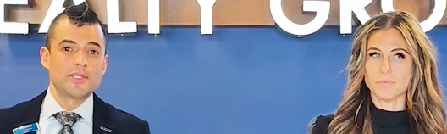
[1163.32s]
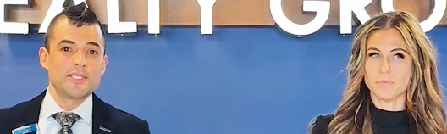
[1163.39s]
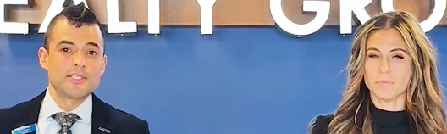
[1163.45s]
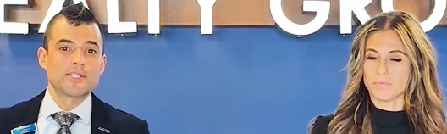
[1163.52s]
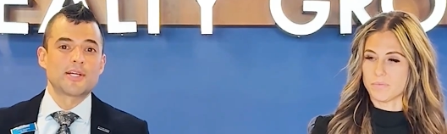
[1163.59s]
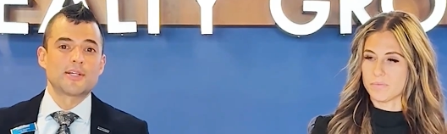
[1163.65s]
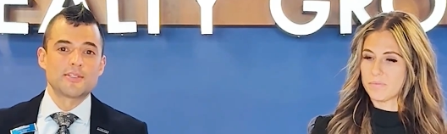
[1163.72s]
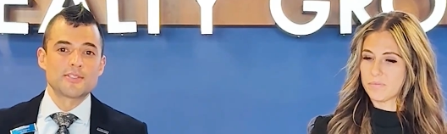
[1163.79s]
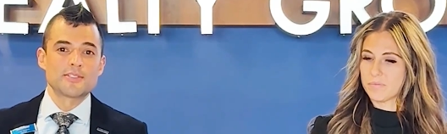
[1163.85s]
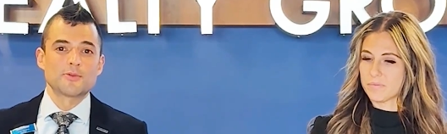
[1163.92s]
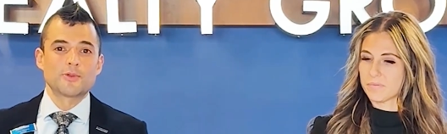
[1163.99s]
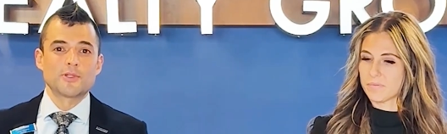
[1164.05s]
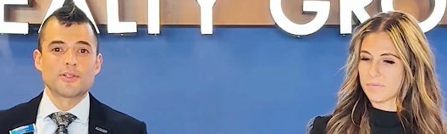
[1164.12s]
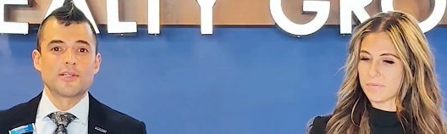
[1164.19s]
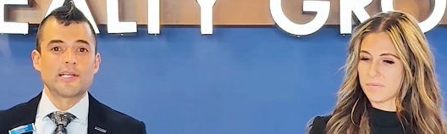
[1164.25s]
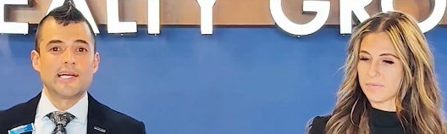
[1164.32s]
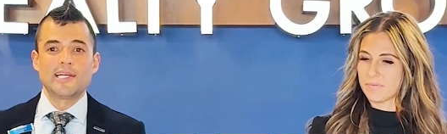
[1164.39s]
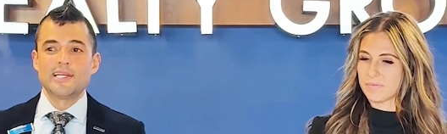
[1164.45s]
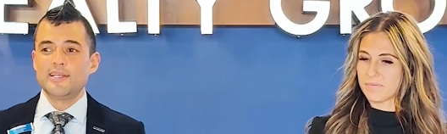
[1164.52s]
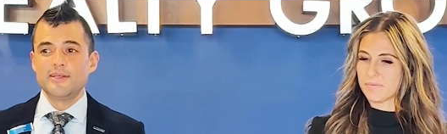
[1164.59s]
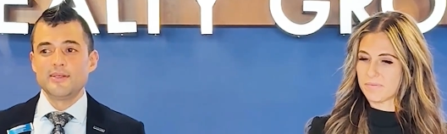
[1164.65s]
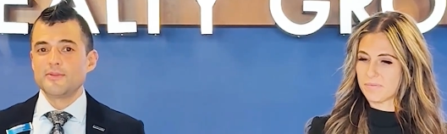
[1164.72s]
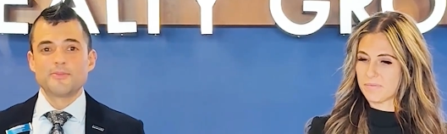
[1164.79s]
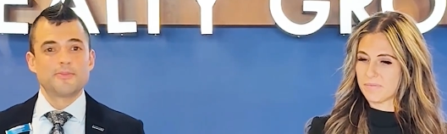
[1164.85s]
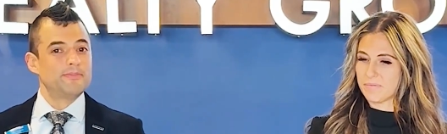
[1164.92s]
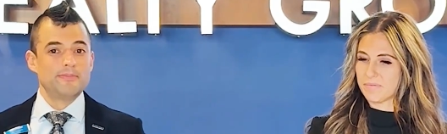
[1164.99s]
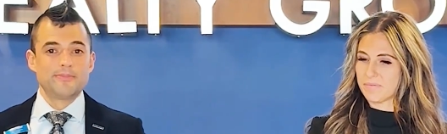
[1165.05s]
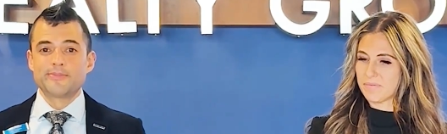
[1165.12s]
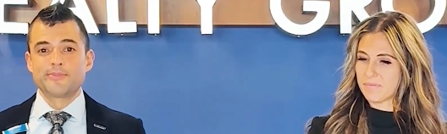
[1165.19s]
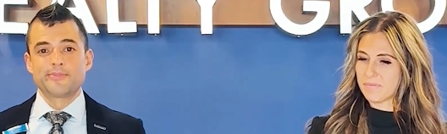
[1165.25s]
Speaker 1: of these cards where I
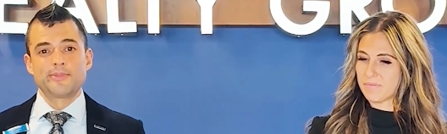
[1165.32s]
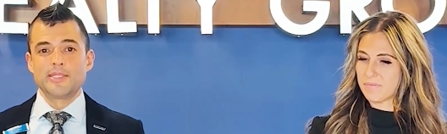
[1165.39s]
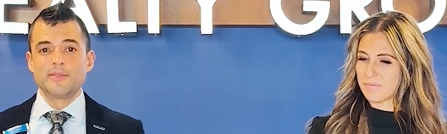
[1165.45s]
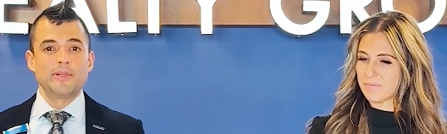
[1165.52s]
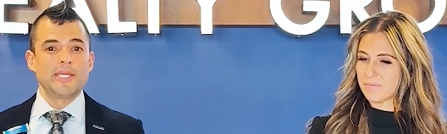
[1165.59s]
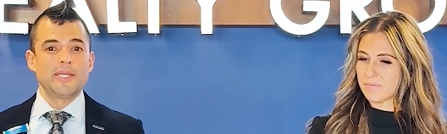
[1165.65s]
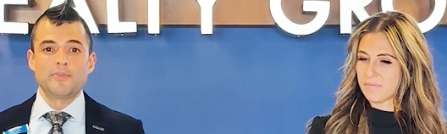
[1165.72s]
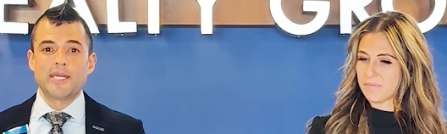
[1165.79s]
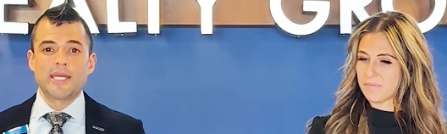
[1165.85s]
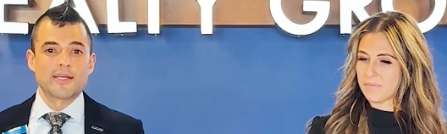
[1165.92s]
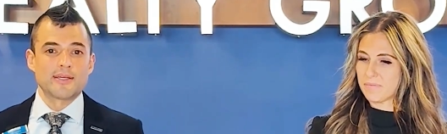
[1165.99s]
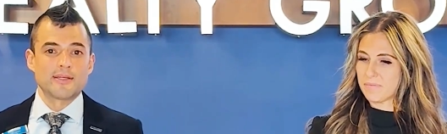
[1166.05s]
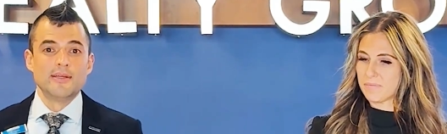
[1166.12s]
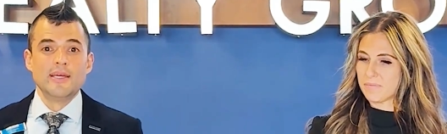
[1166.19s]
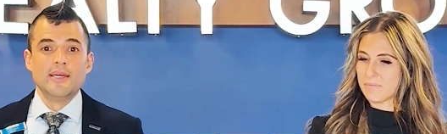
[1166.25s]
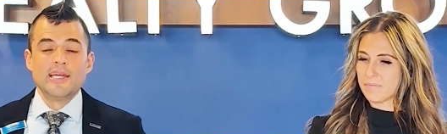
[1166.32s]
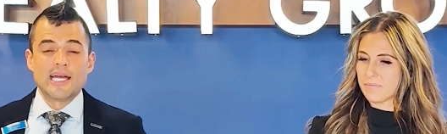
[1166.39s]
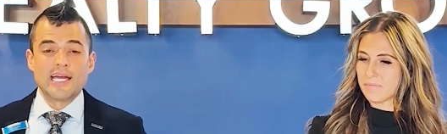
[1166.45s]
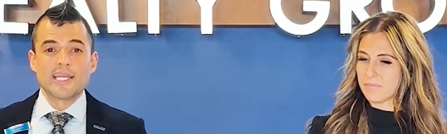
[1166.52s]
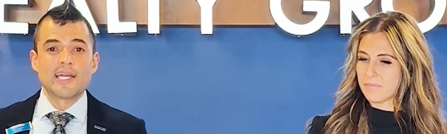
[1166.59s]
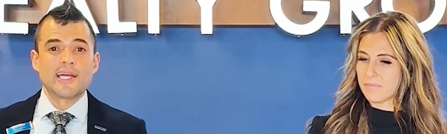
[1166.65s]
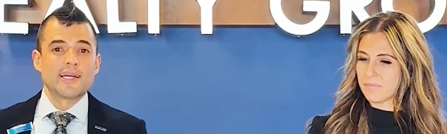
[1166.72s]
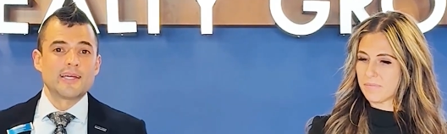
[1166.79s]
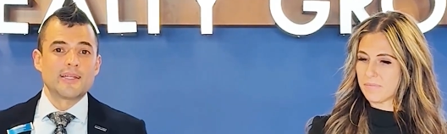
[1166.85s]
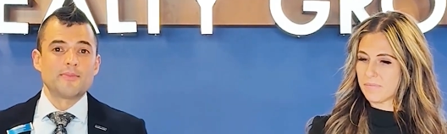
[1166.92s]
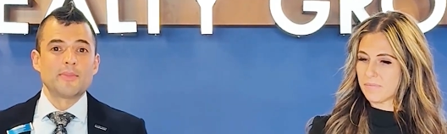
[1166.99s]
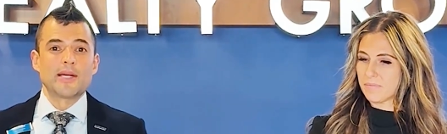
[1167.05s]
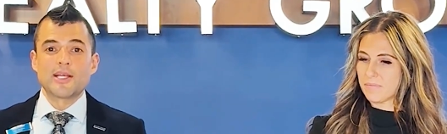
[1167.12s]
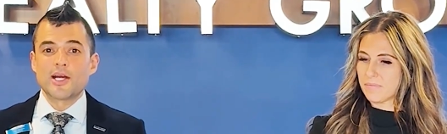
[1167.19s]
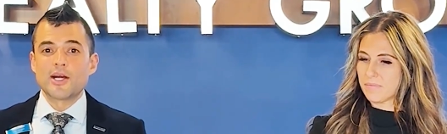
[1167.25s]
didn't pay him back. Yeah. I
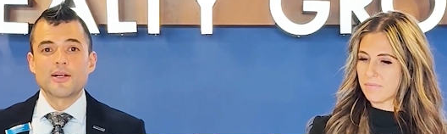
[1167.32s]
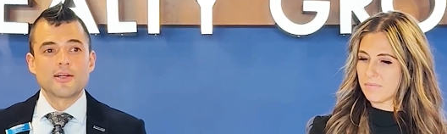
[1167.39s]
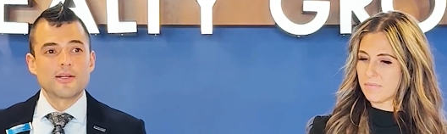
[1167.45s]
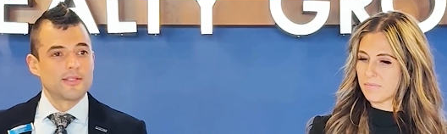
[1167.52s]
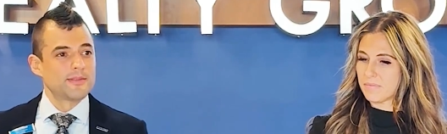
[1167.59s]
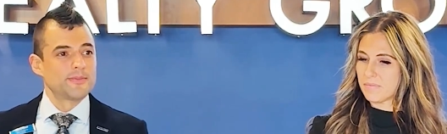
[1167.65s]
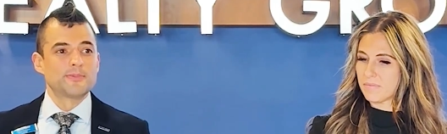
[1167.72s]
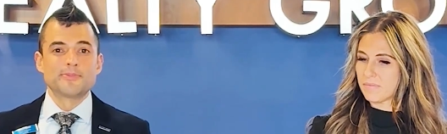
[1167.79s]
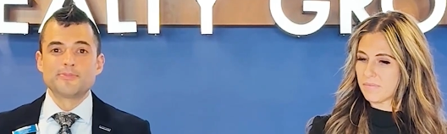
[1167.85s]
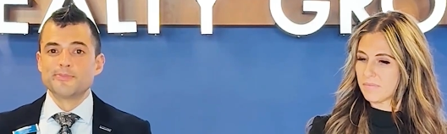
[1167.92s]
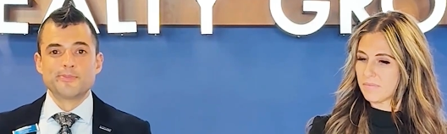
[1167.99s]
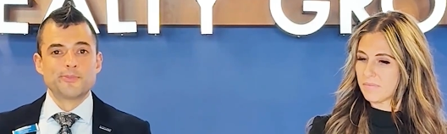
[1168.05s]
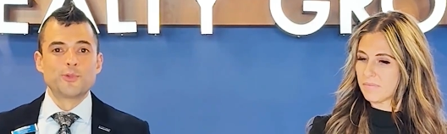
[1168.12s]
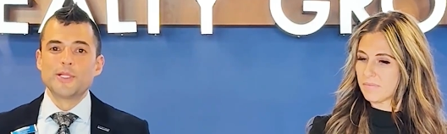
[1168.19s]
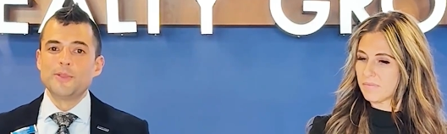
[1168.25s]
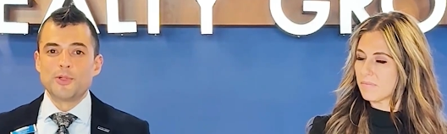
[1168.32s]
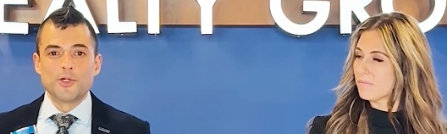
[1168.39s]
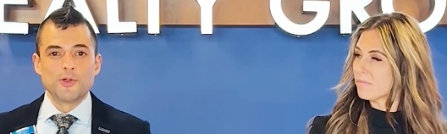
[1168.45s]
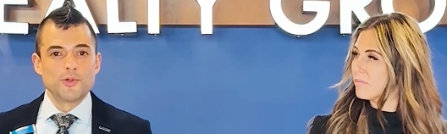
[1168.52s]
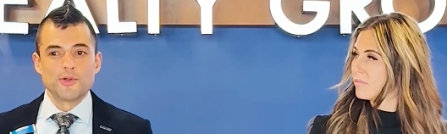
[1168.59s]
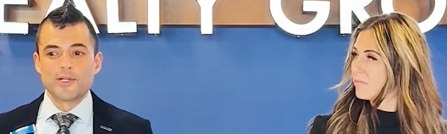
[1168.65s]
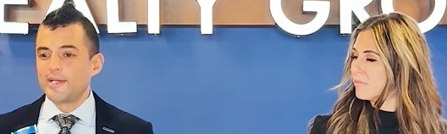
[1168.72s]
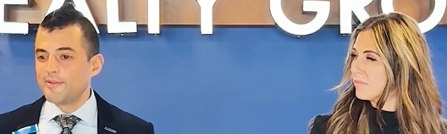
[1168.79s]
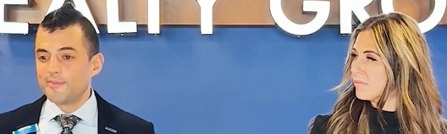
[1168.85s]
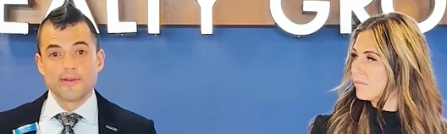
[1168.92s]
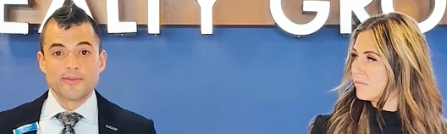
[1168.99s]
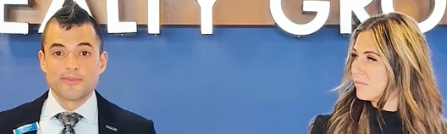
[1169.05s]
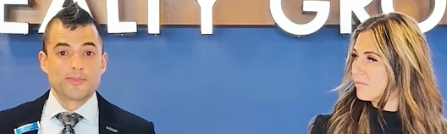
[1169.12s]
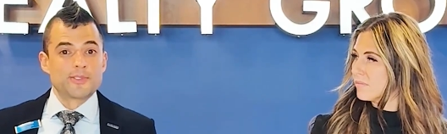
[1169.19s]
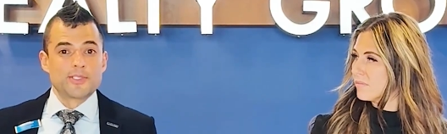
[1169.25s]
got my car repoed
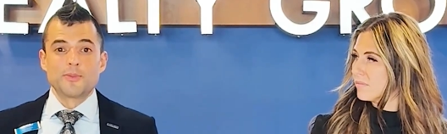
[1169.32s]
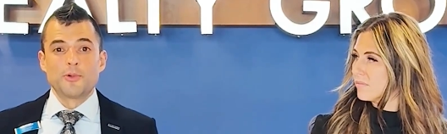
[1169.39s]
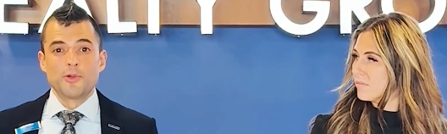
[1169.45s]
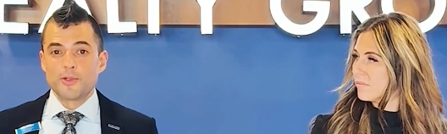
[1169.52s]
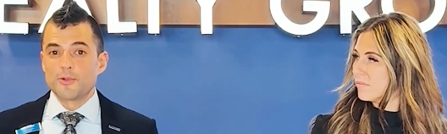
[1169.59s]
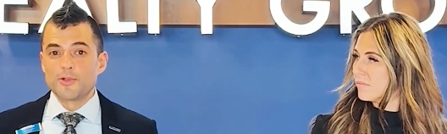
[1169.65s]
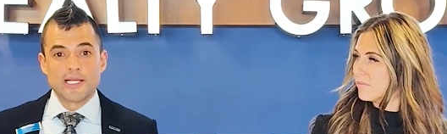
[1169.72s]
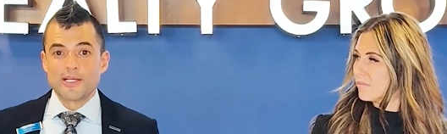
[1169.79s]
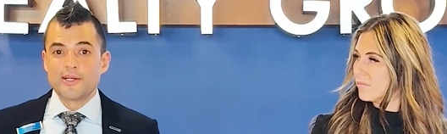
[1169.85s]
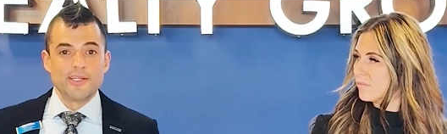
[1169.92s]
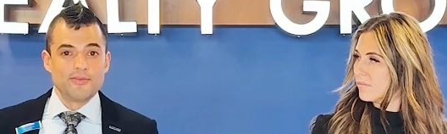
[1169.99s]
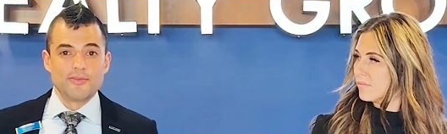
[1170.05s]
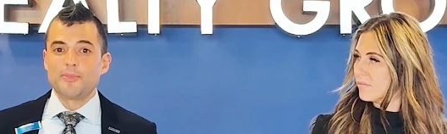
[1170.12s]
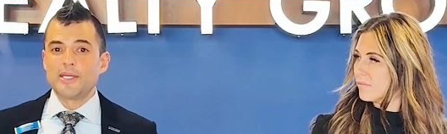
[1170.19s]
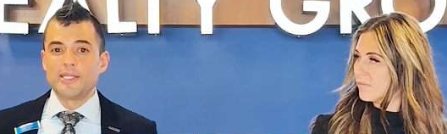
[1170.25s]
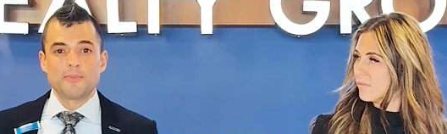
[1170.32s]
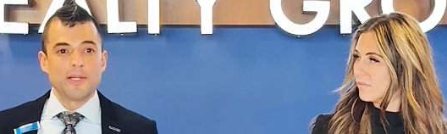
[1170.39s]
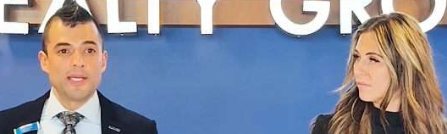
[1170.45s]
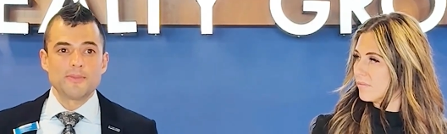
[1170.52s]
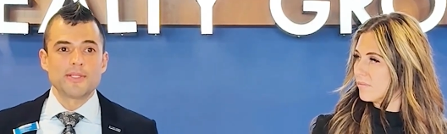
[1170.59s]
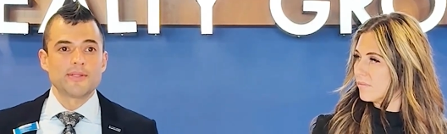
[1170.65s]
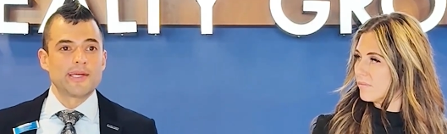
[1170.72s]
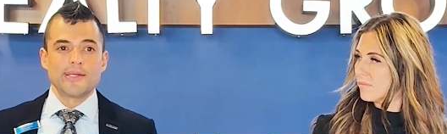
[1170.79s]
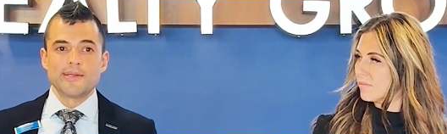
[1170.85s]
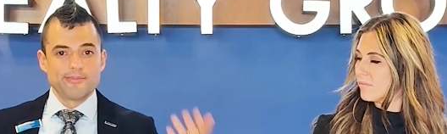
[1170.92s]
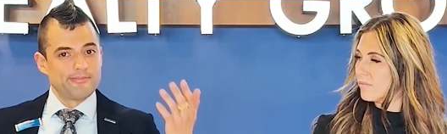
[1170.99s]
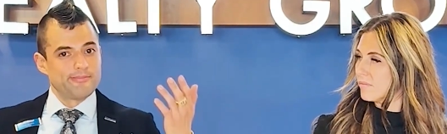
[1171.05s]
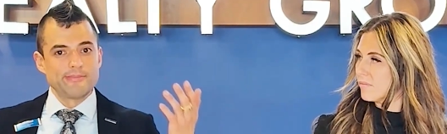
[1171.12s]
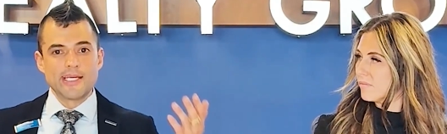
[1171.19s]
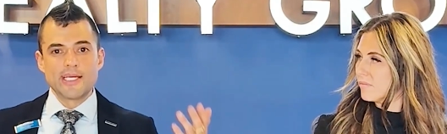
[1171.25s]
I, to the point where I couldn't even pay the payment.
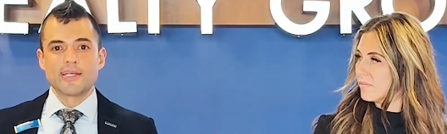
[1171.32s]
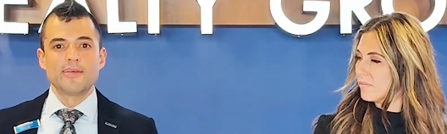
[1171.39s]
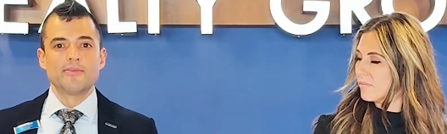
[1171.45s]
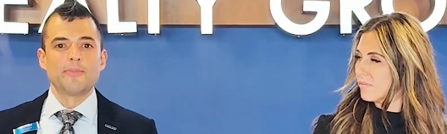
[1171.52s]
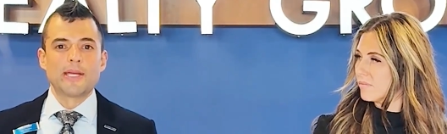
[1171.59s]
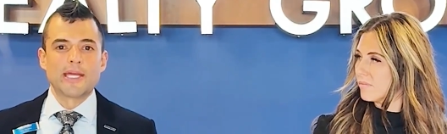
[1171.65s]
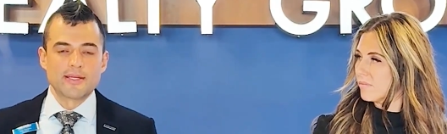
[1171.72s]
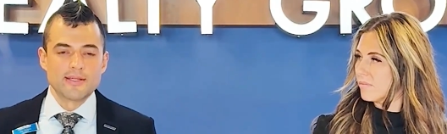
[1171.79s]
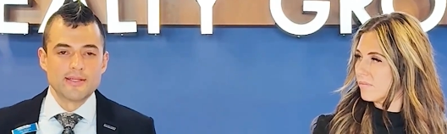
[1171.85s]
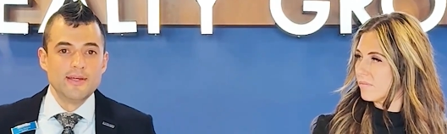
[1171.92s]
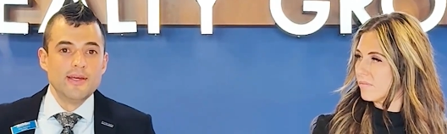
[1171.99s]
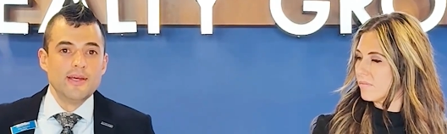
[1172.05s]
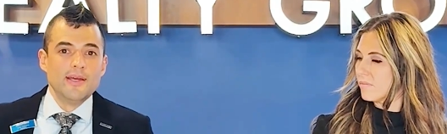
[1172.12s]
I had to give it back.